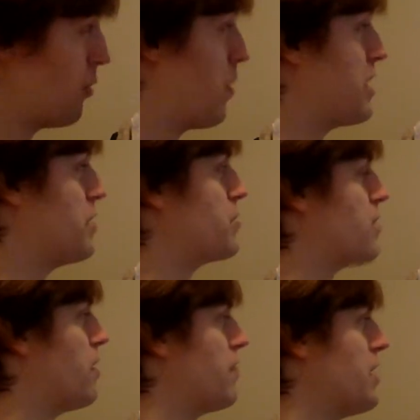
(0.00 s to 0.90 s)
the way you
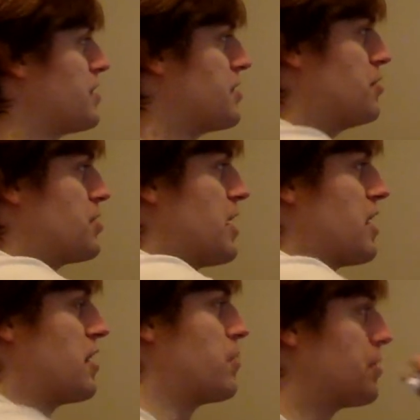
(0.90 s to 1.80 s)
solve this is you set
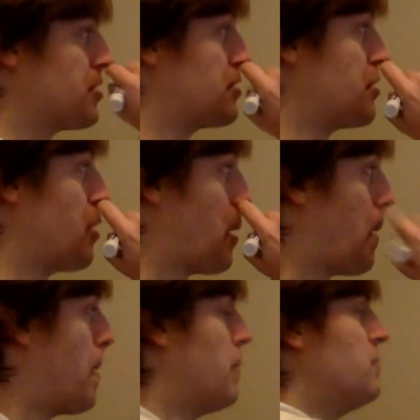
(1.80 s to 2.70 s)
it equal to 0,
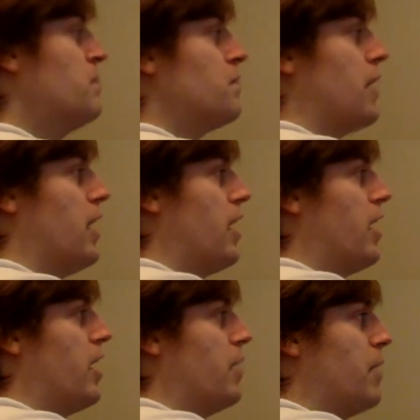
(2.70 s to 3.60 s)

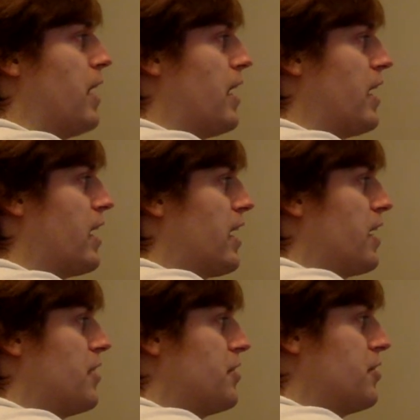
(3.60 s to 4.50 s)

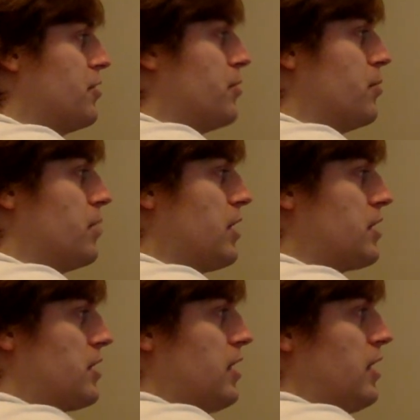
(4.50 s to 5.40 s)
and you do
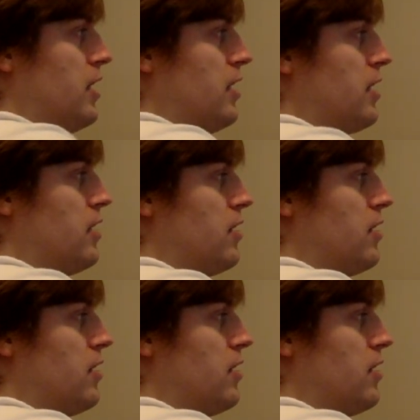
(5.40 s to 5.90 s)
da-da-da.